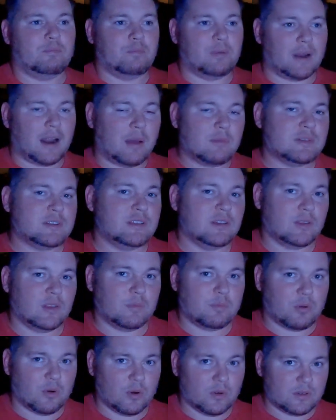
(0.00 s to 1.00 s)
But I'm still
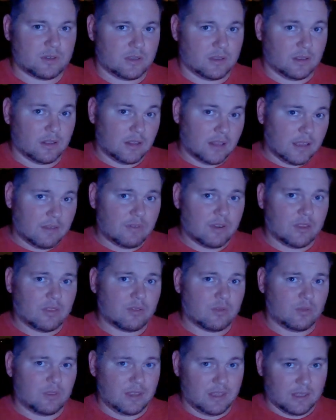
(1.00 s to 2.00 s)
the person living
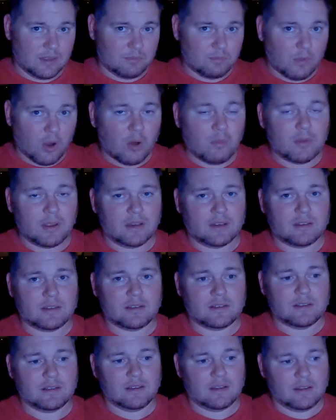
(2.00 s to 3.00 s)
through the moment,
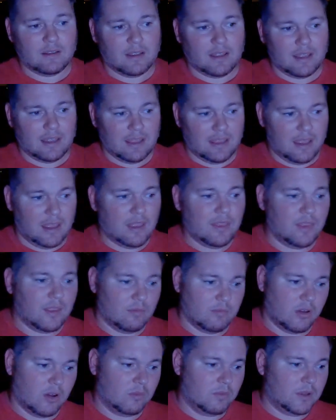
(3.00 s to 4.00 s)
in
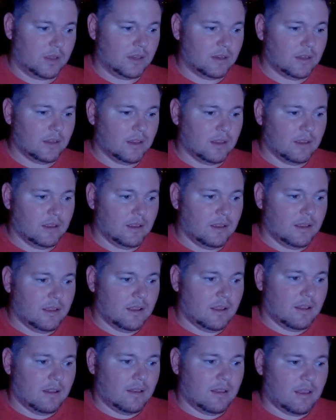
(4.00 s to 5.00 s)
the moment.
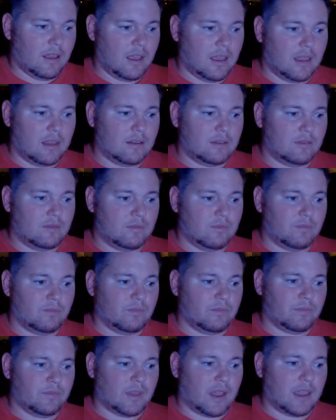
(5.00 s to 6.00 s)
And
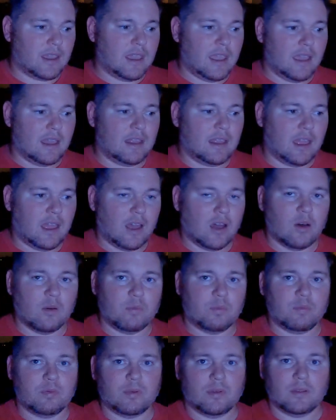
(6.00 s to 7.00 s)
I can't
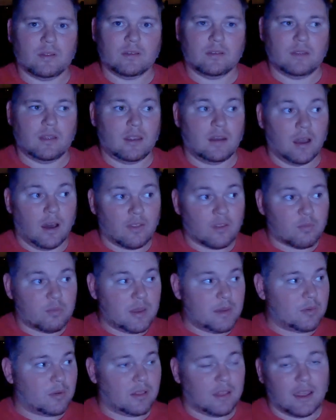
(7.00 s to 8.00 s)
help, and other
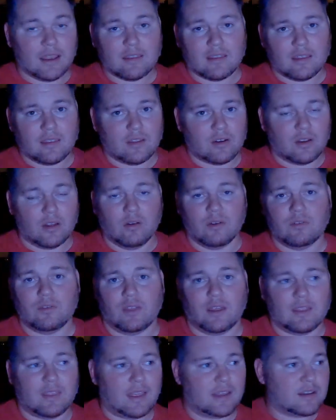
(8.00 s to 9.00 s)
people like that are going
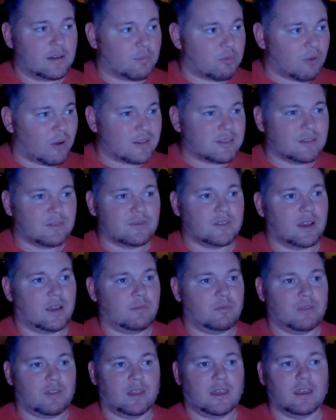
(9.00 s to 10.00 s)
through like that depressive
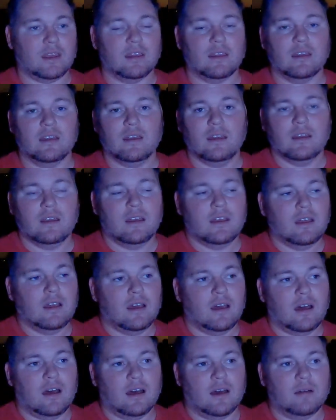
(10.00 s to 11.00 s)
type thing,
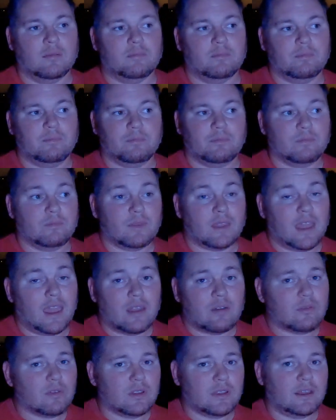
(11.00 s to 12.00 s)

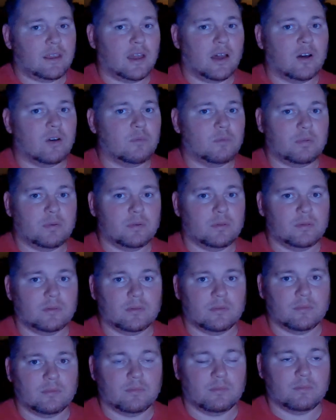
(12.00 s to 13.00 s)
can't really help
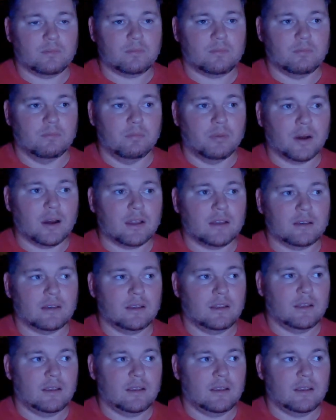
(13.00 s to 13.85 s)
but